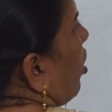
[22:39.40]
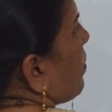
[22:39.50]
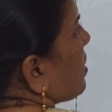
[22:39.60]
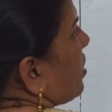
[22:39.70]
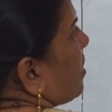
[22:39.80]
How
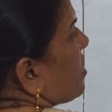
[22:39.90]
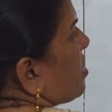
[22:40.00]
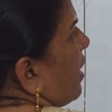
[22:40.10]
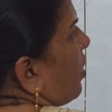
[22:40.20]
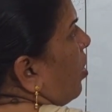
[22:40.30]
much interest
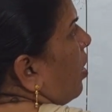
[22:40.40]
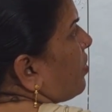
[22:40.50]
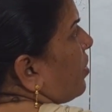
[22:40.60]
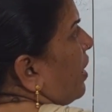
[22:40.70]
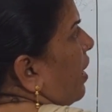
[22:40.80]
I
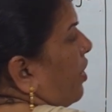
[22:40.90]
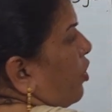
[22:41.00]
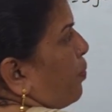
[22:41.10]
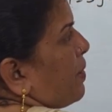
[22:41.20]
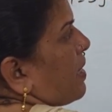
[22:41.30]
got? 300
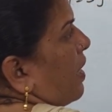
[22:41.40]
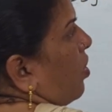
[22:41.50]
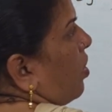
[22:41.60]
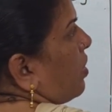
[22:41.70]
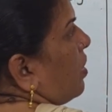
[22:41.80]
rupees I
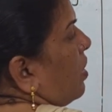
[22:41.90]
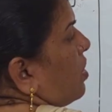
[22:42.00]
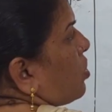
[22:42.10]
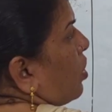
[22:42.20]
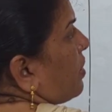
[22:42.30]
got.
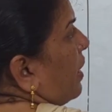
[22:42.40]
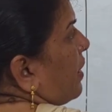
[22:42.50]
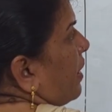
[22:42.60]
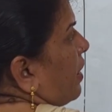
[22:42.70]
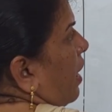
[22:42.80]
So,
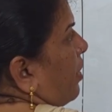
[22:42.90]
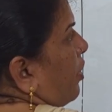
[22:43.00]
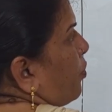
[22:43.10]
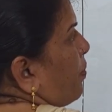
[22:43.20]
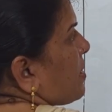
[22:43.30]

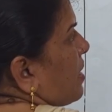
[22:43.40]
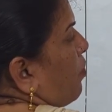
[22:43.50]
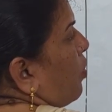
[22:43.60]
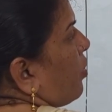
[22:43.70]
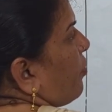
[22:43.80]
1,300 rupees
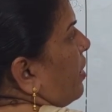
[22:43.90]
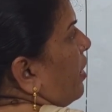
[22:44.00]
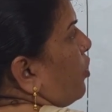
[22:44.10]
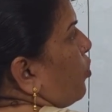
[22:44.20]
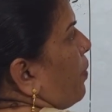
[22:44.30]
amount we
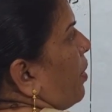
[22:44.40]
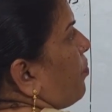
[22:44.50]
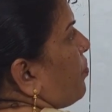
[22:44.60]
need to pay.